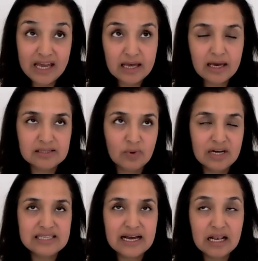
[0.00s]
We,
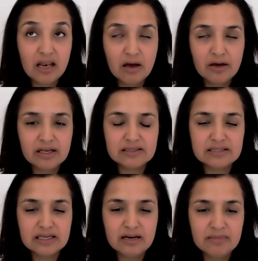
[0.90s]
as well as our
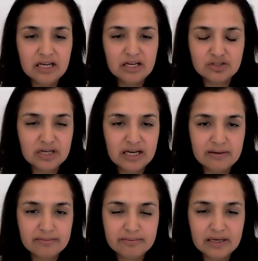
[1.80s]
clients,
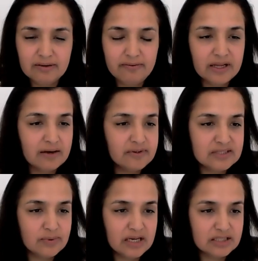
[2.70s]
literally at a
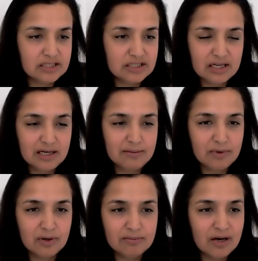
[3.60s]
flick of a switch
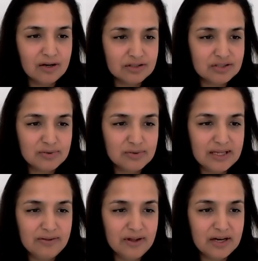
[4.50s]
on
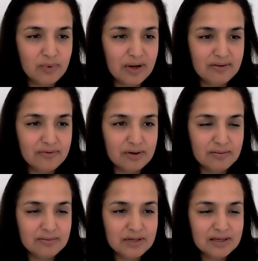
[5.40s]
March 23rd,
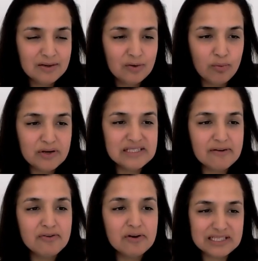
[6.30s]
went from
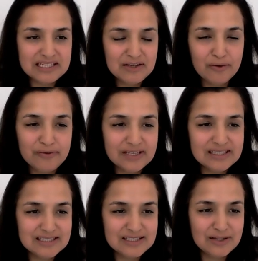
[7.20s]
almost everybody in the
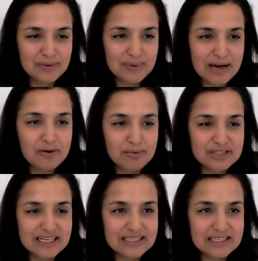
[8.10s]
office to
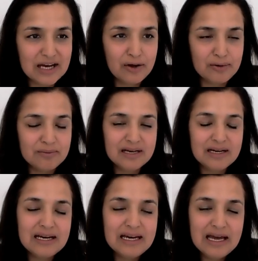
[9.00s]
everybody at
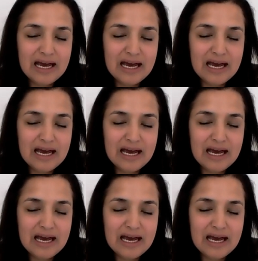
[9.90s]
home,